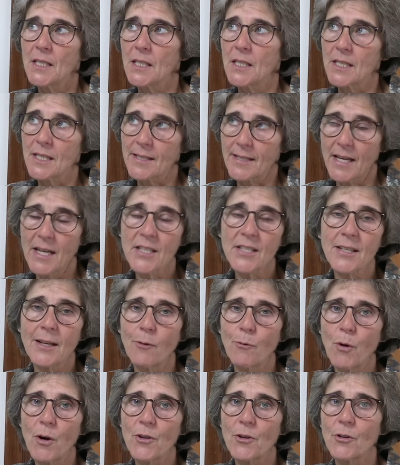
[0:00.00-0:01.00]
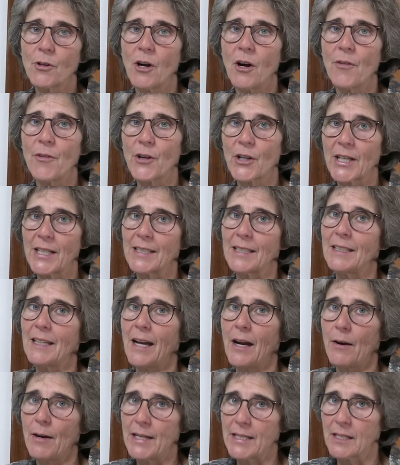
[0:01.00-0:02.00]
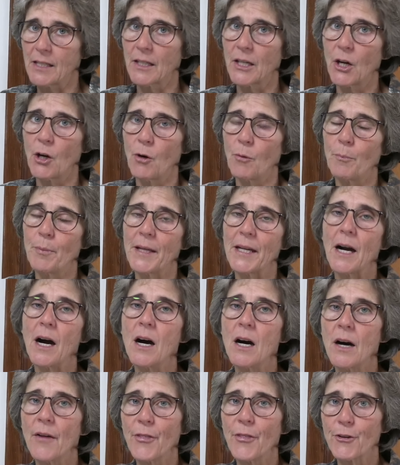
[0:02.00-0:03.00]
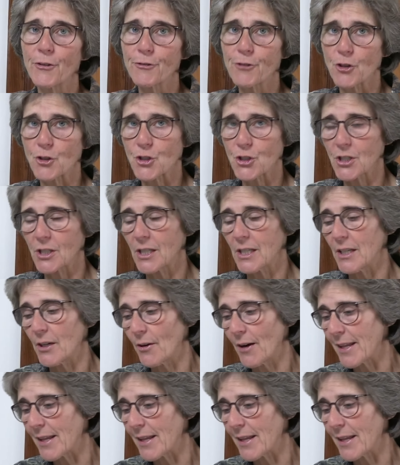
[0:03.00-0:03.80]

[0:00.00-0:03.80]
discussing whether or not they're going to allow it to go beyond the first of the year.